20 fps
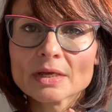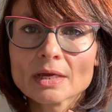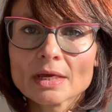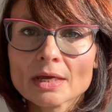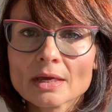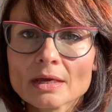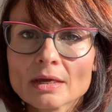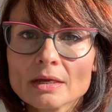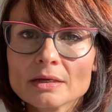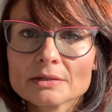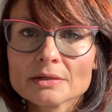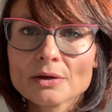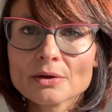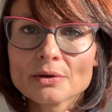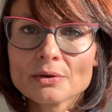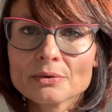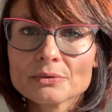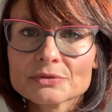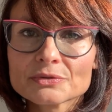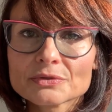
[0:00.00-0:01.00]
It
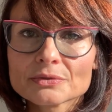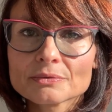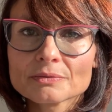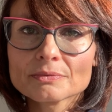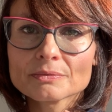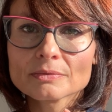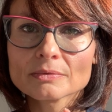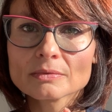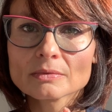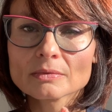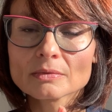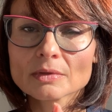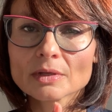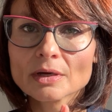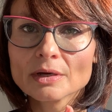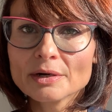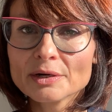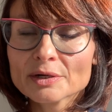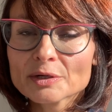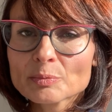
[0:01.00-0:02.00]
goes,
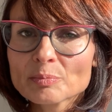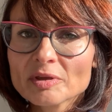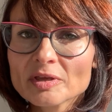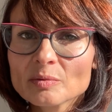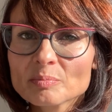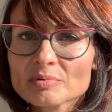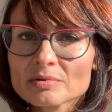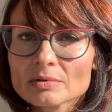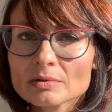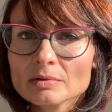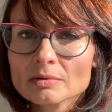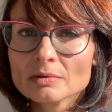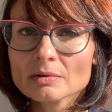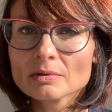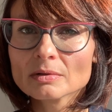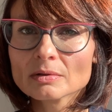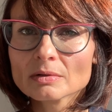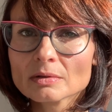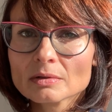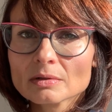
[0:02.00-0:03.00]
hurt people,
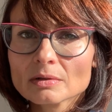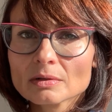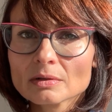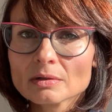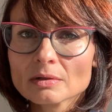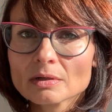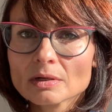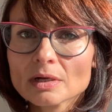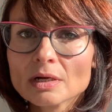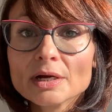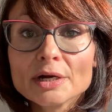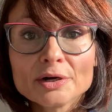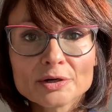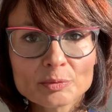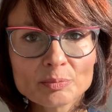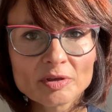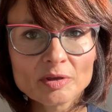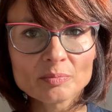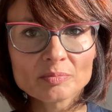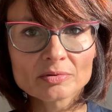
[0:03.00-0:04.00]
hurt
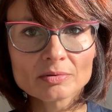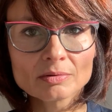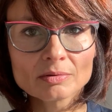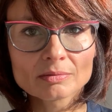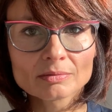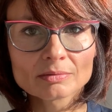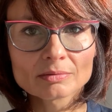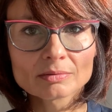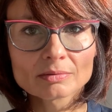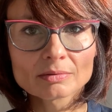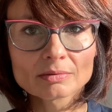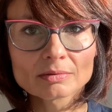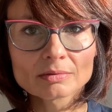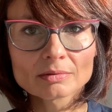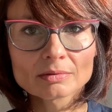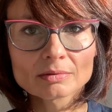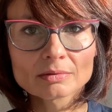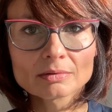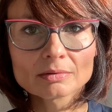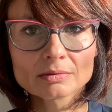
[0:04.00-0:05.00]
people.
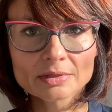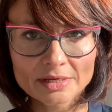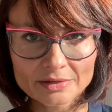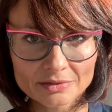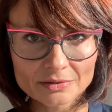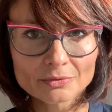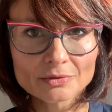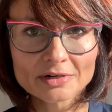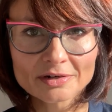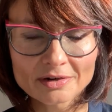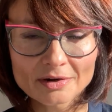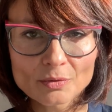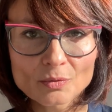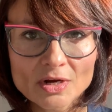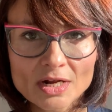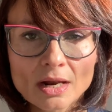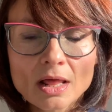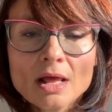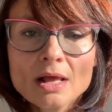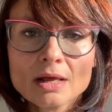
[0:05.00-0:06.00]
Yes, you heard it
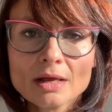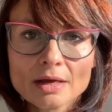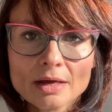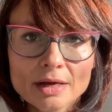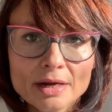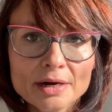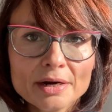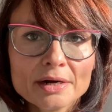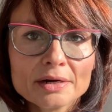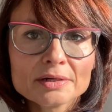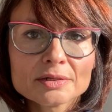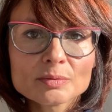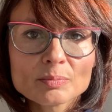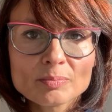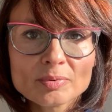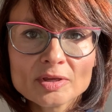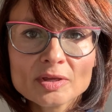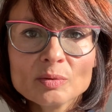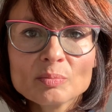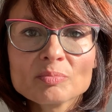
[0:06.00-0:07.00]
well. Hurt
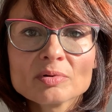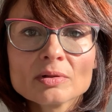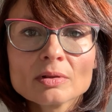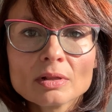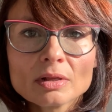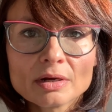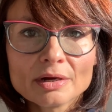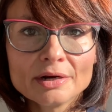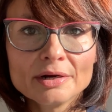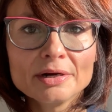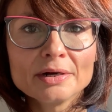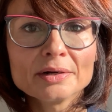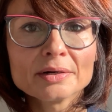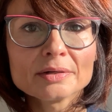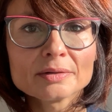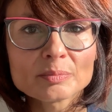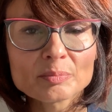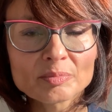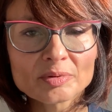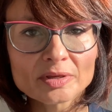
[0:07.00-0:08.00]
people, hurt
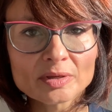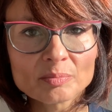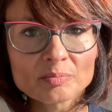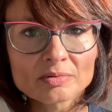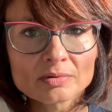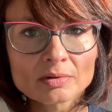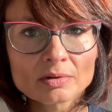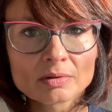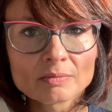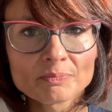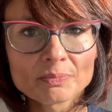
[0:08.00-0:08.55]
people.